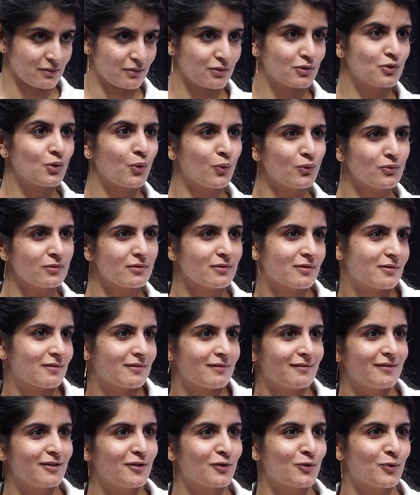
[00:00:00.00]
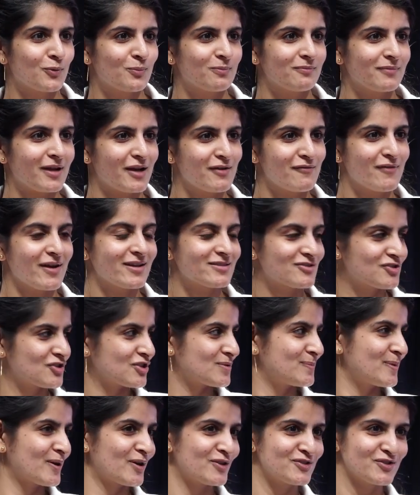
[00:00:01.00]
Don't, invest
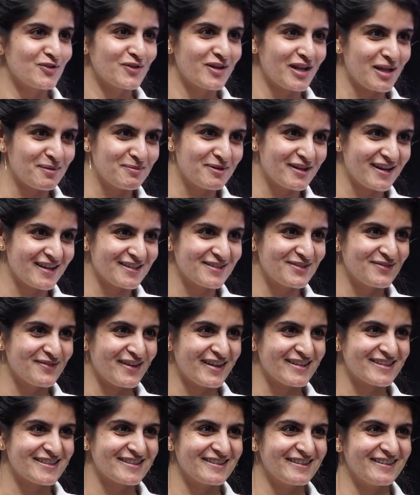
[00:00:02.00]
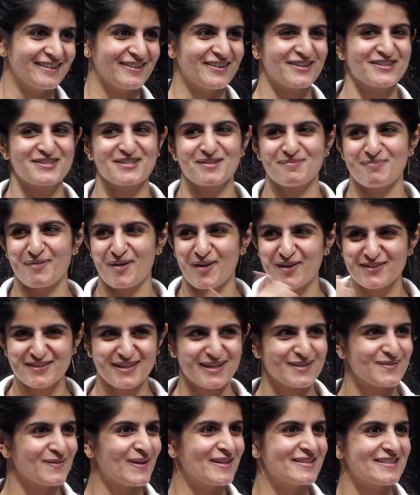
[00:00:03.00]
just because your neighbor has invested or just because
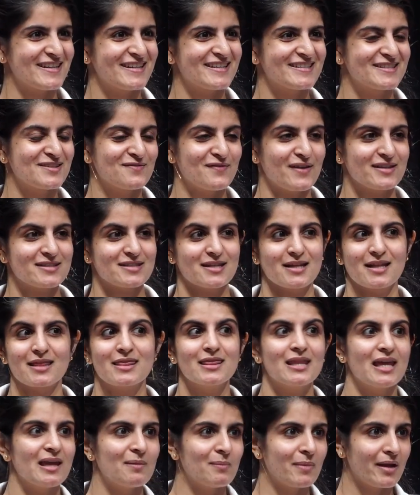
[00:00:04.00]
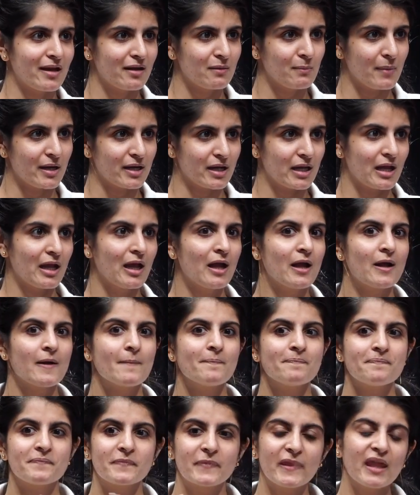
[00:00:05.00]
XYZ has invested and they made money.
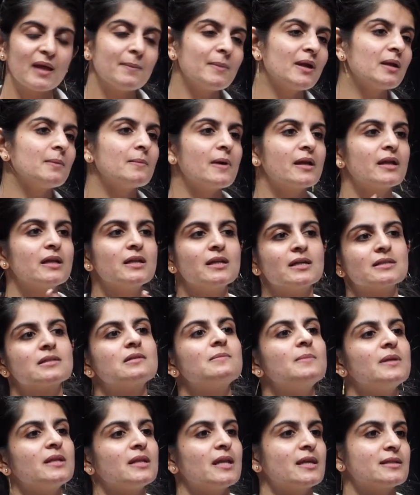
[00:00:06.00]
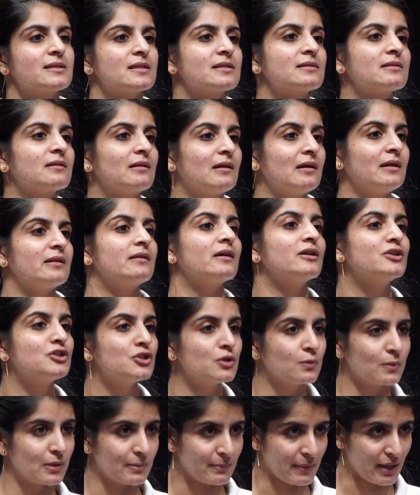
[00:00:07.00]
They made money doesn't mean necessarily that
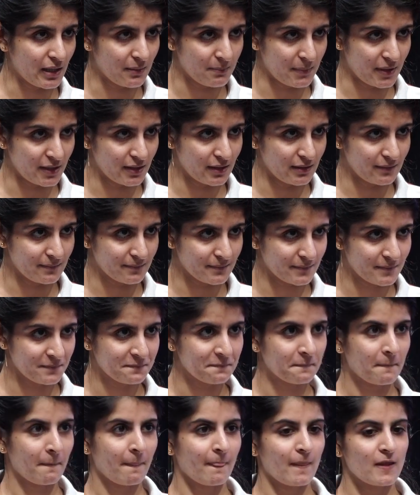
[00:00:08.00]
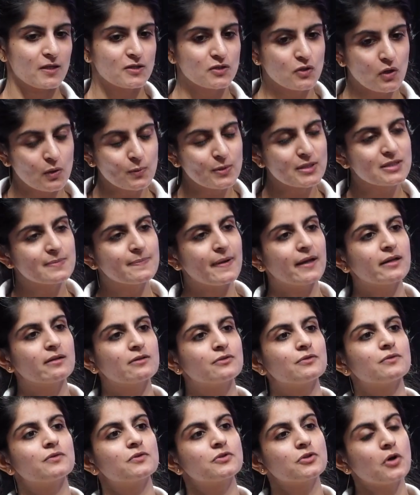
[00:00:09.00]
you will make money. It's always better
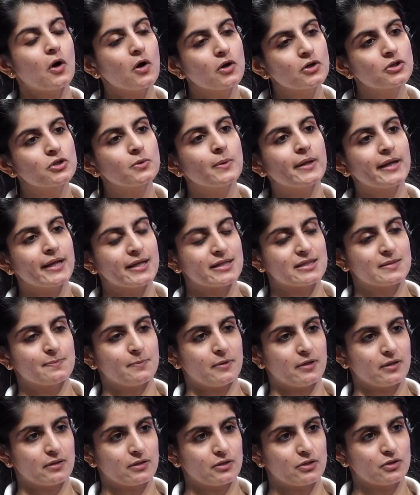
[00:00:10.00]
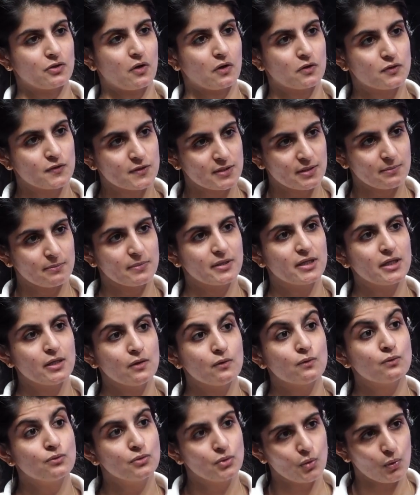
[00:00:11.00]
to talk to an expert, talk to somebody
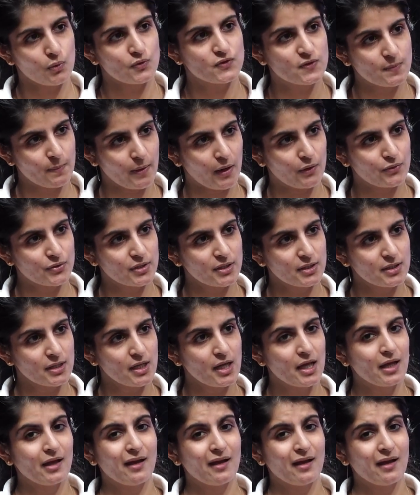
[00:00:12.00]
who knows about it.